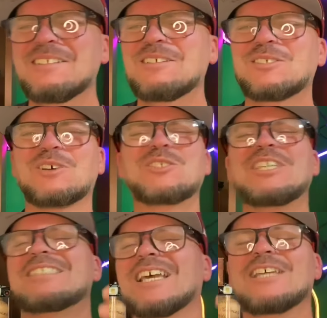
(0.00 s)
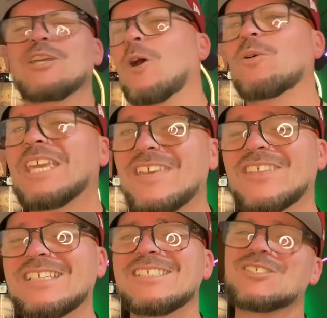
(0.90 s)
So she's, yo,
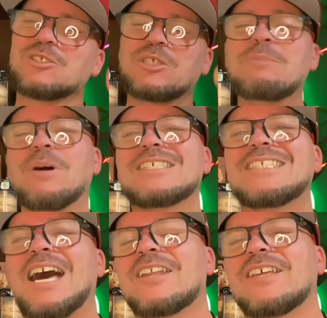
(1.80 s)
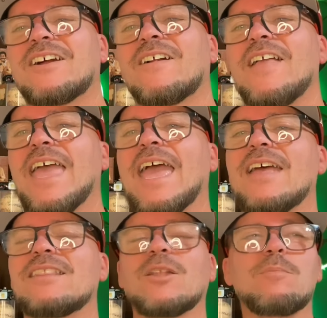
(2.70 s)
heathen. So she busts out of there.
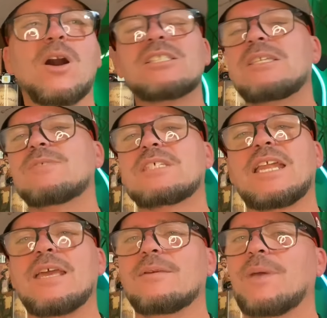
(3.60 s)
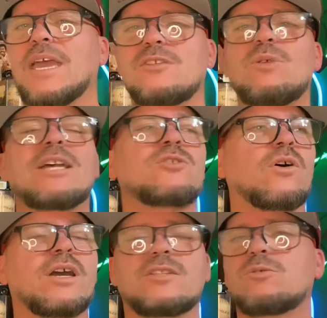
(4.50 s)
And Lamont's even saying, hey, man, you guys
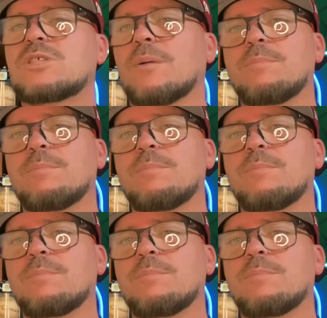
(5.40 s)
all got to do something